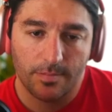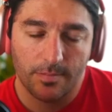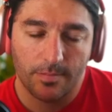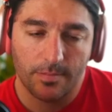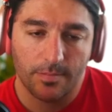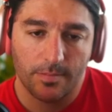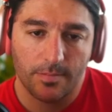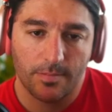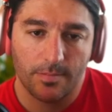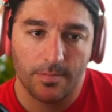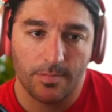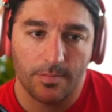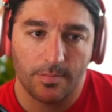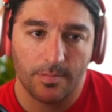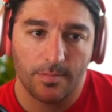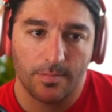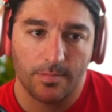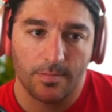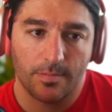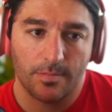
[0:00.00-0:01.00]

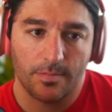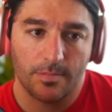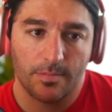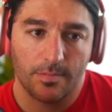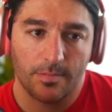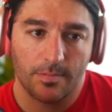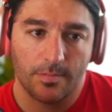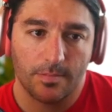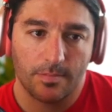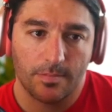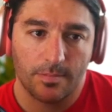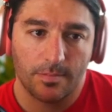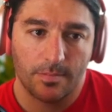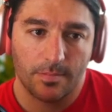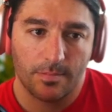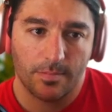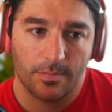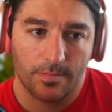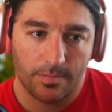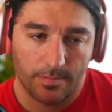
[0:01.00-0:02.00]

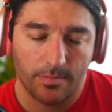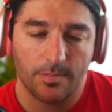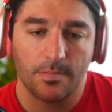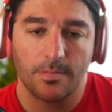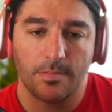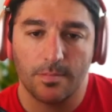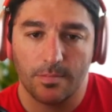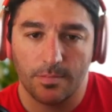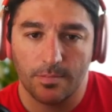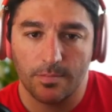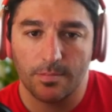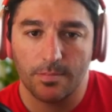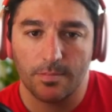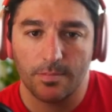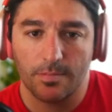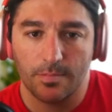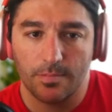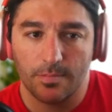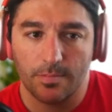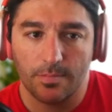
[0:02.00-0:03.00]

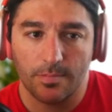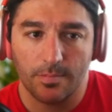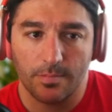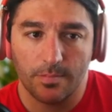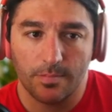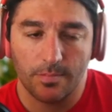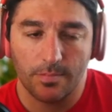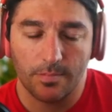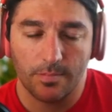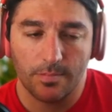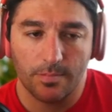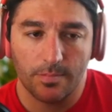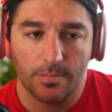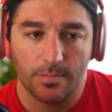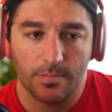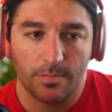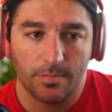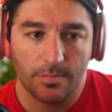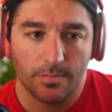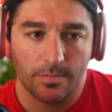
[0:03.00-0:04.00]

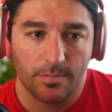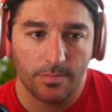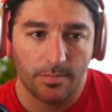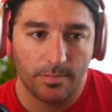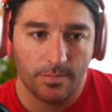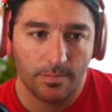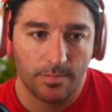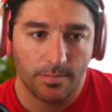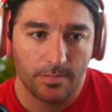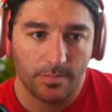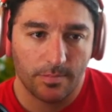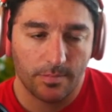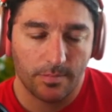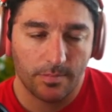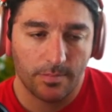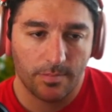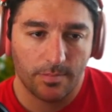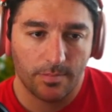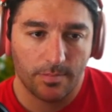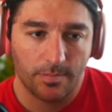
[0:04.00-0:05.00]

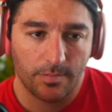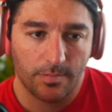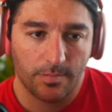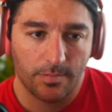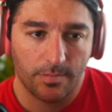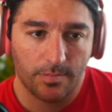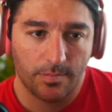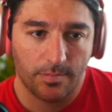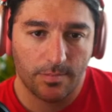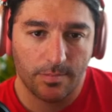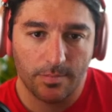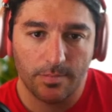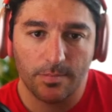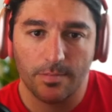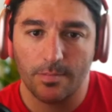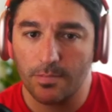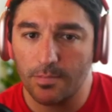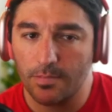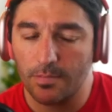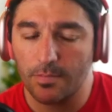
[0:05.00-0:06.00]

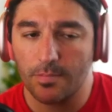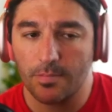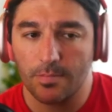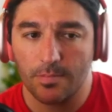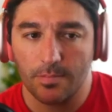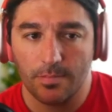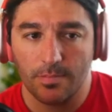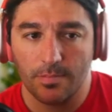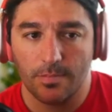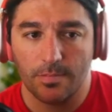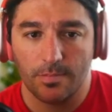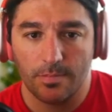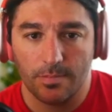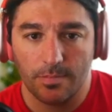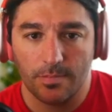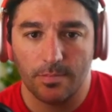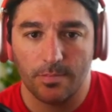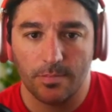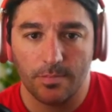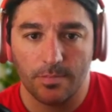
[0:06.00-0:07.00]

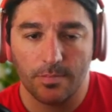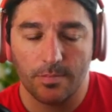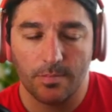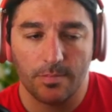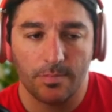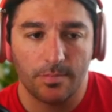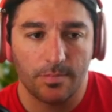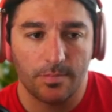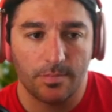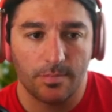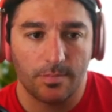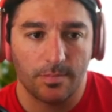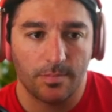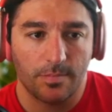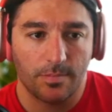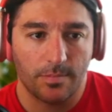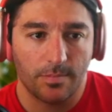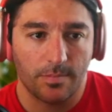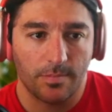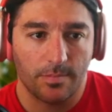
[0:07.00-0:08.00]
The person shown says nothing.